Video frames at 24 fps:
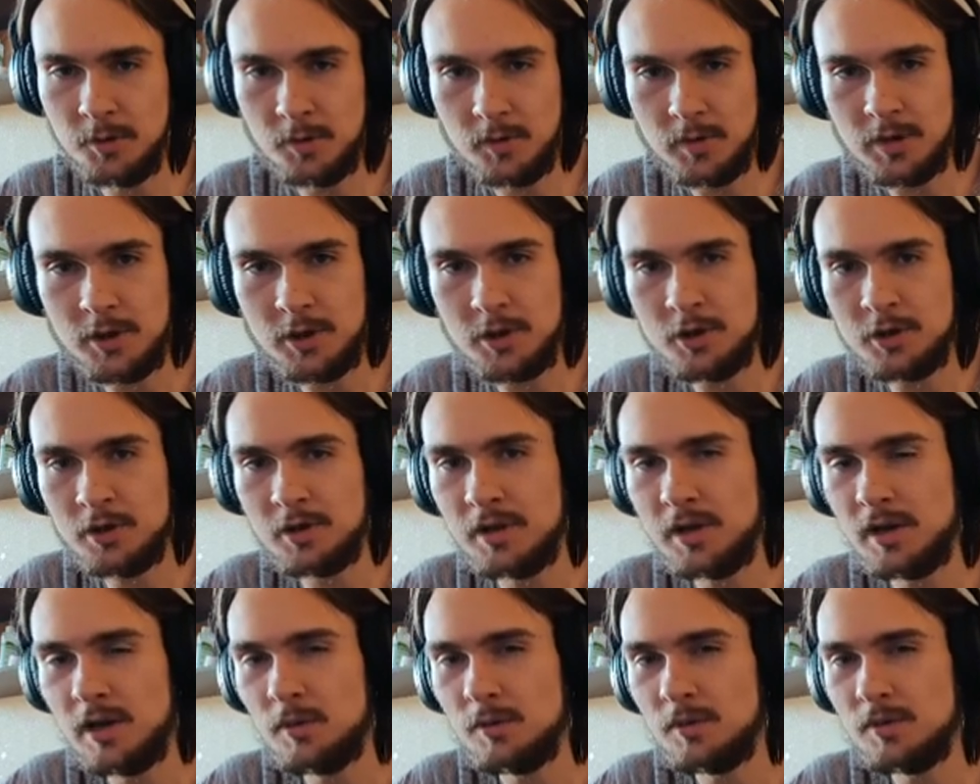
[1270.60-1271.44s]
ghoulish
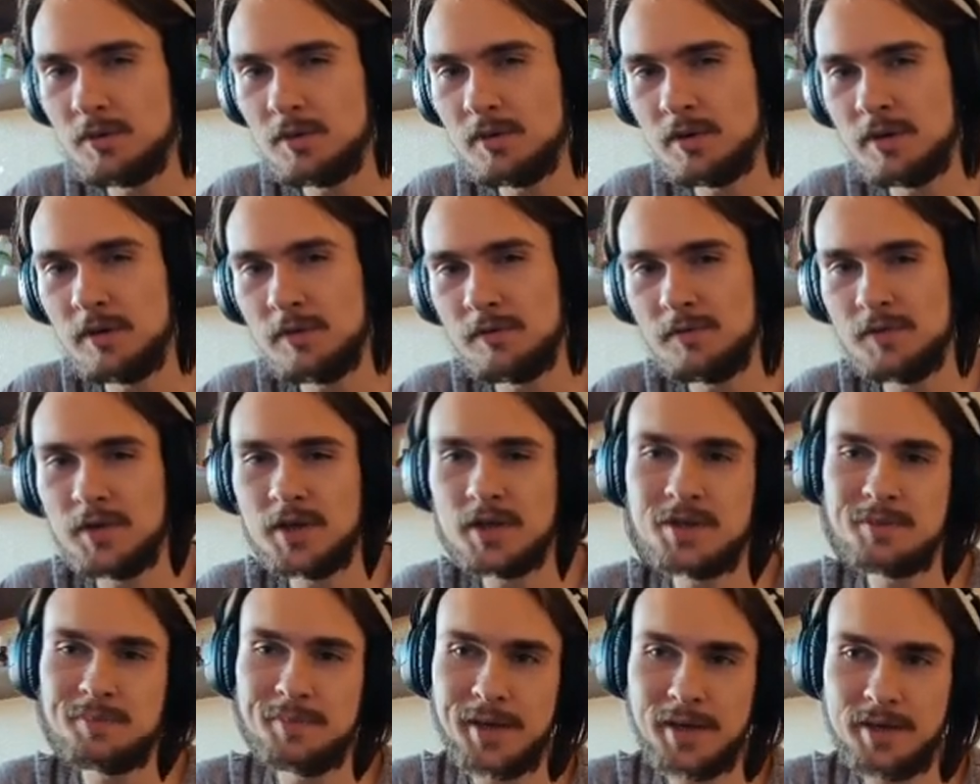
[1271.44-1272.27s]
than I would have
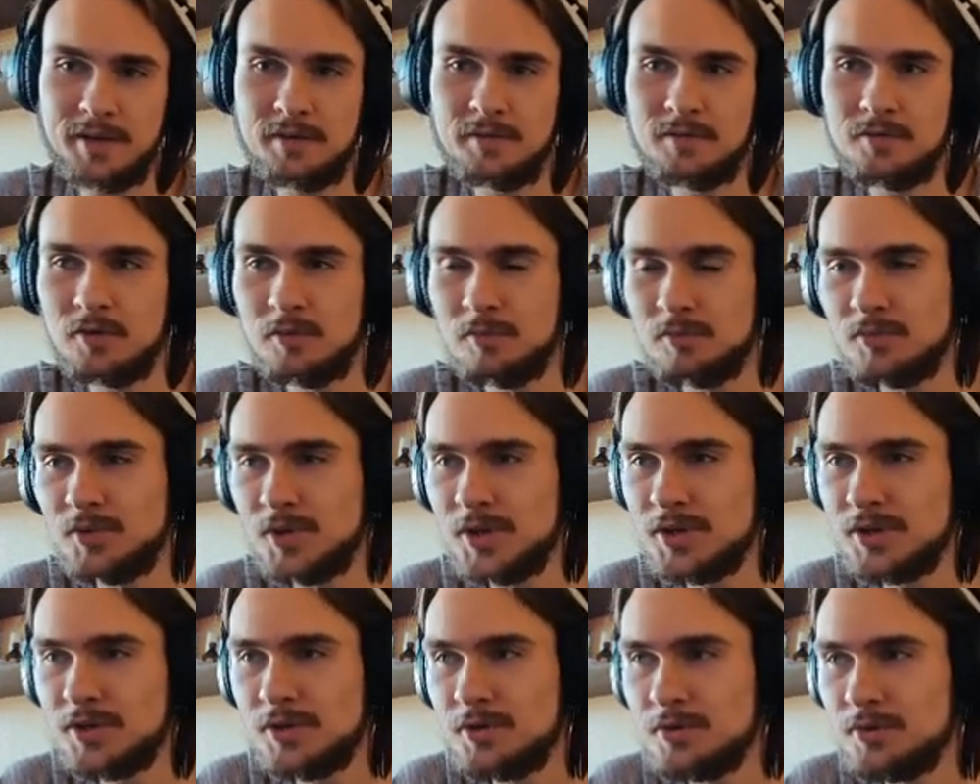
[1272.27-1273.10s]
expected from
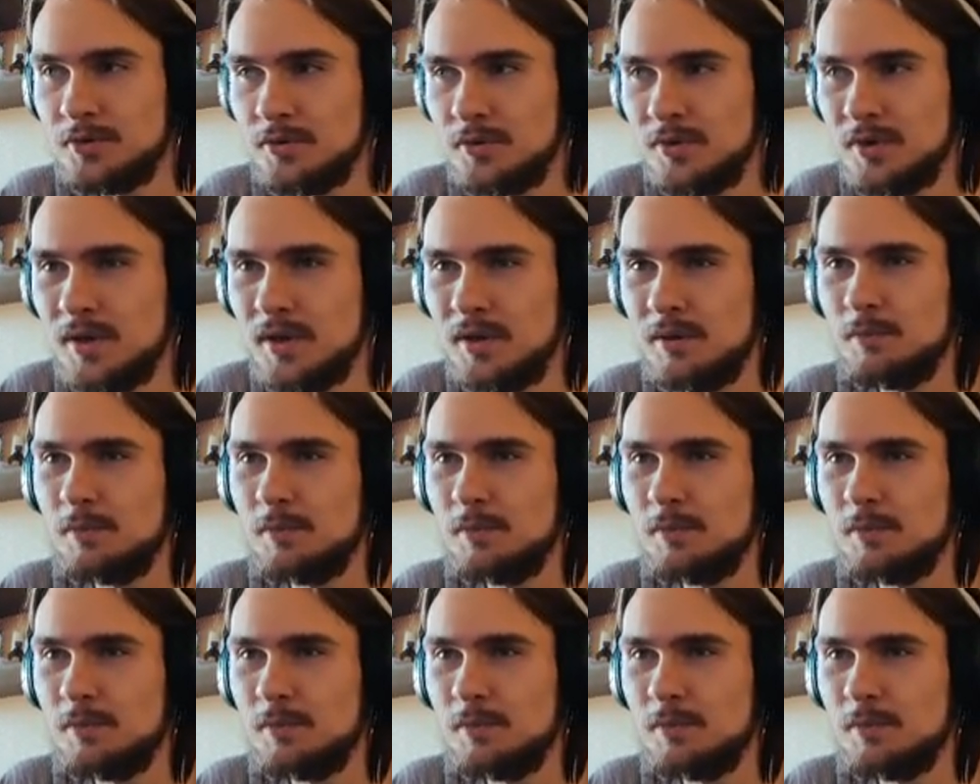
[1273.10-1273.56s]
PragerU,